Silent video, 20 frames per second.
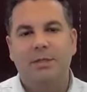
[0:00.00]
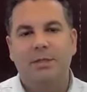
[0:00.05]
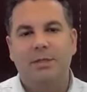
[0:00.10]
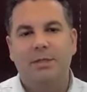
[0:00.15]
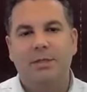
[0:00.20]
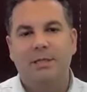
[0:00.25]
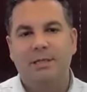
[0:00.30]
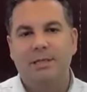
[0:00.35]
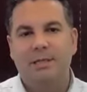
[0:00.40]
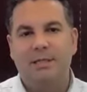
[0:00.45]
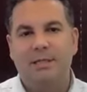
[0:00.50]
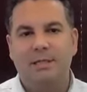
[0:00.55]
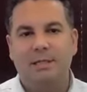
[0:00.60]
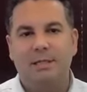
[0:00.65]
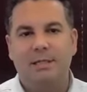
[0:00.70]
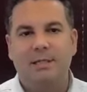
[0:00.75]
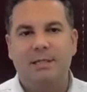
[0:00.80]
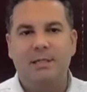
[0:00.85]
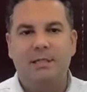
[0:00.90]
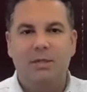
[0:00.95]
This is
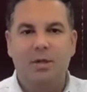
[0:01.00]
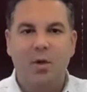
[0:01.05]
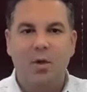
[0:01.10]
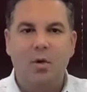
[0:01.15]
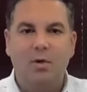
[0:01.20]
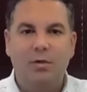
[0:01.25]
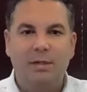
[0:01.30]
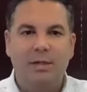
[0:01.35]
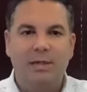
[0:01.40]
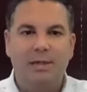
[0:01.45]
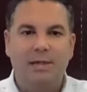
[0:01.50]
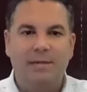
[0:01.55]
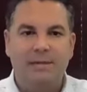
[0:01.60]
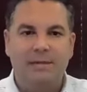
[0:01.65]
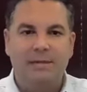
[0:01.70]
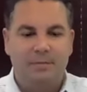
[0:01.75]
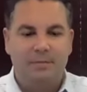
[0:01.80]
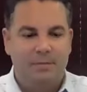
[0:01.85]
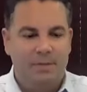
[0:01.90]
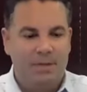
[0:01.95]
this is low on the
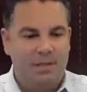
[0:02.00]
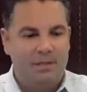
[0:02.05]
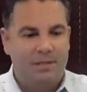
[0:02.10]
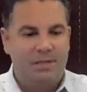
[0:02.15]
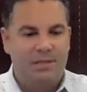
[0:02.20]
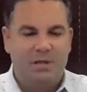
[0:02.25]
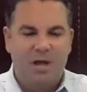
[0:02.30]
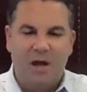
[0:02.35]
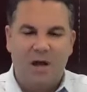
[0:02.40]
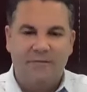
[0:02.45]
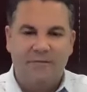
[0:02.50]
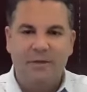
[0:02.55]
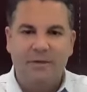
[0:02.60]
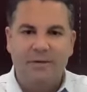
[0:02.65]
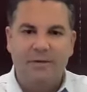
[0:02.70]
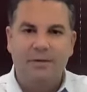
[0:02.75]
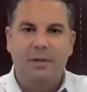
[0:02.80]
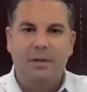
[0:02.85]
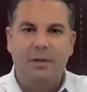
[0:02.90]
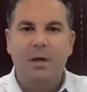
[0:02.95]
list because it's
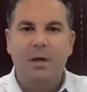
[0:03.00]
obvious.